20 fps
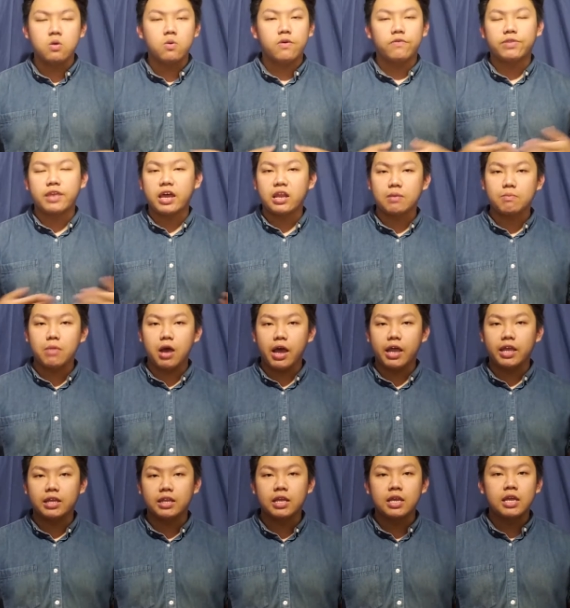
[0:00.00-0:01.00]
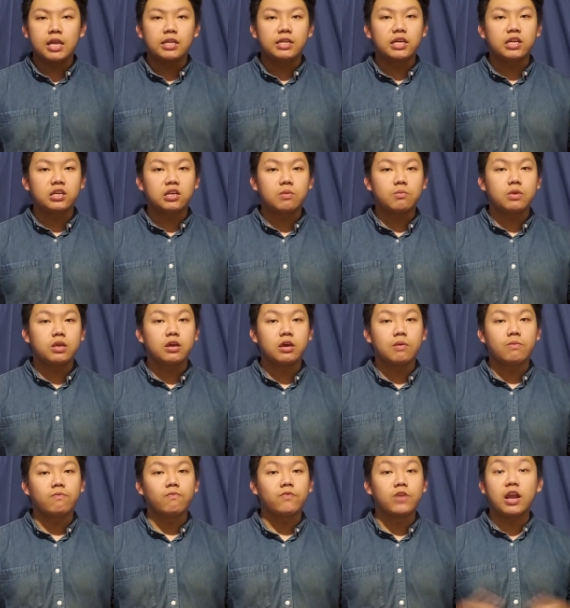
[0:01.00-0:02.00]
With that in mind, data can
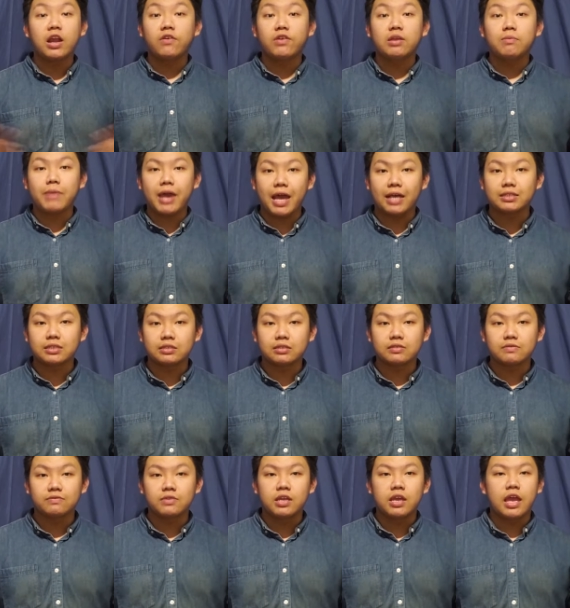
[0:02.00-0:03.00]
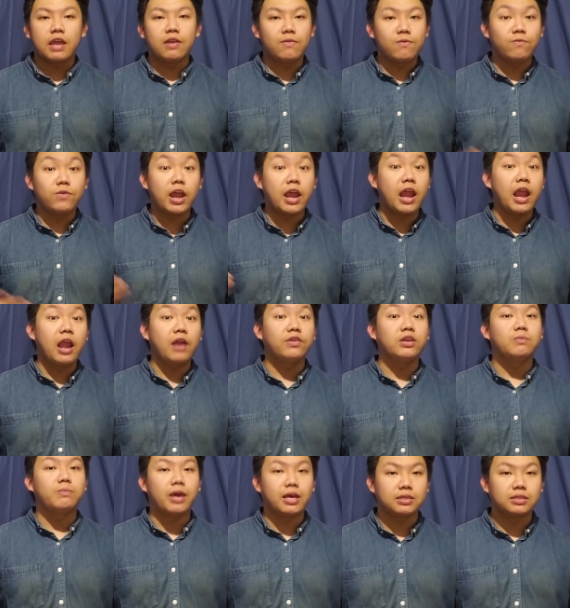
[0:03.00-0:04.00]
become very massive and
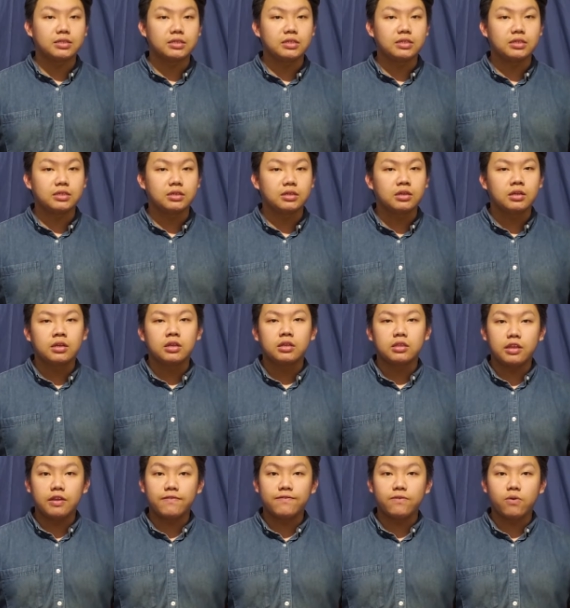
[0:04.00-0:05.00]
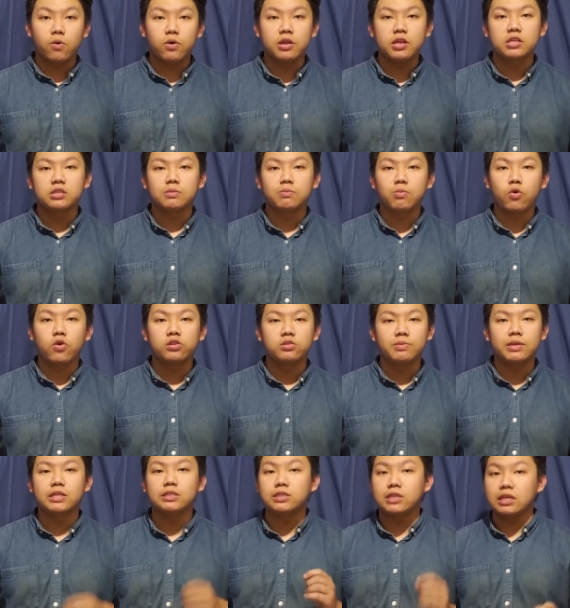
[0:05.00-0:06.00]
very messy. Therefore, it is important to
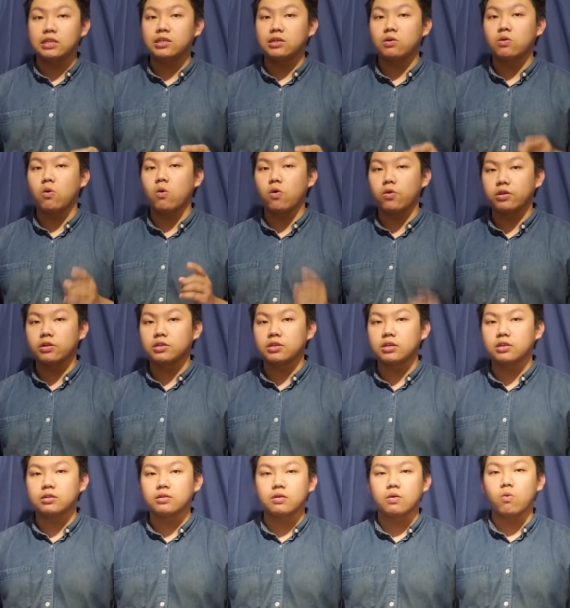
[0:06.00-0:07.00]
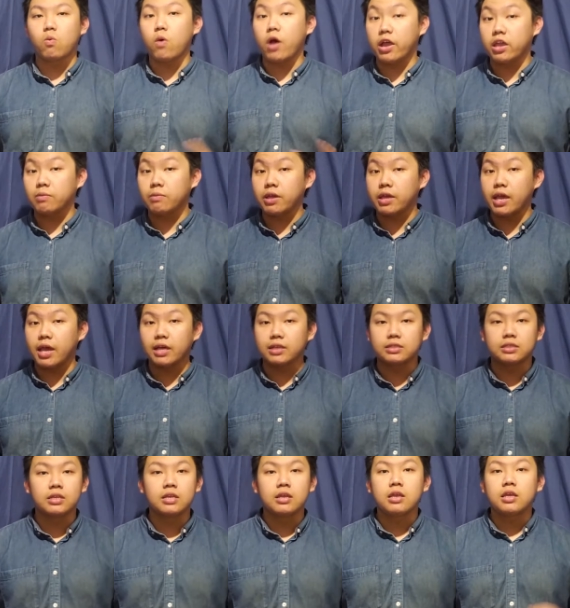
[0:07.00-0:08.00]
be detail-oriented. Why, you might
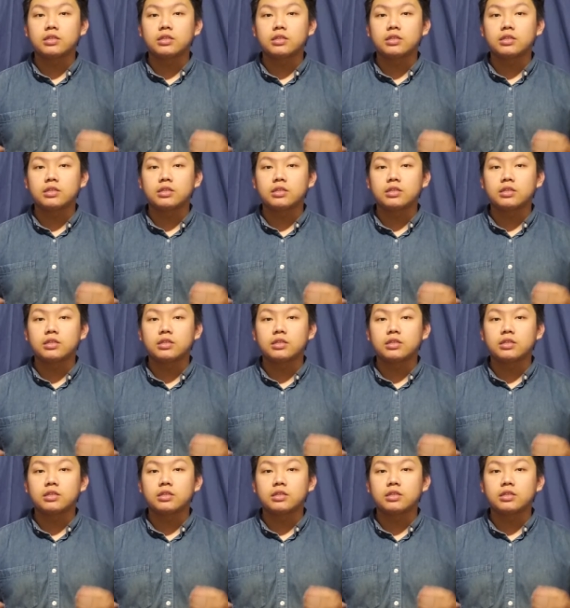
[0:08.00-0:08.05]
ask?